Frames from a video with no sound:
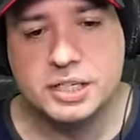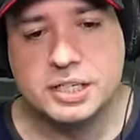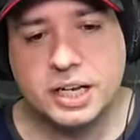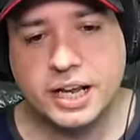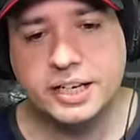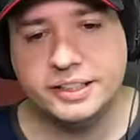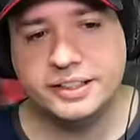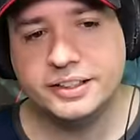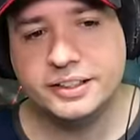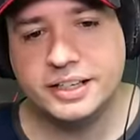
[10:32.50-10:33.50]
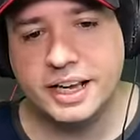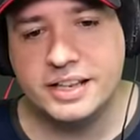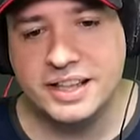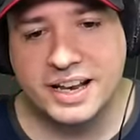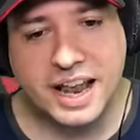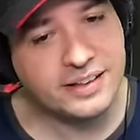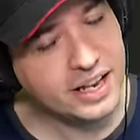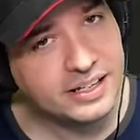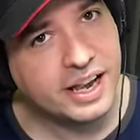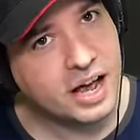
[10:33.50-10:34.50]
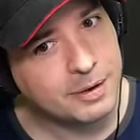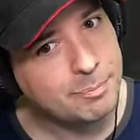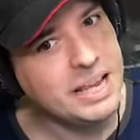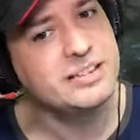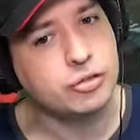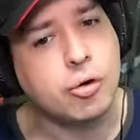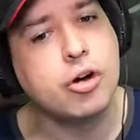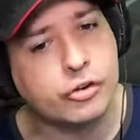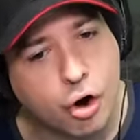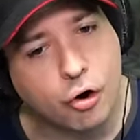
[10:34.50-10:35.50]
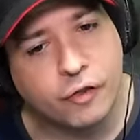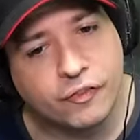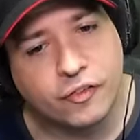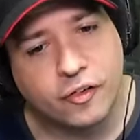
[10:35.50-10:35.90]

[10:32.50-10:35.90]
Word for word: and uh, and that then got a big strong nerf,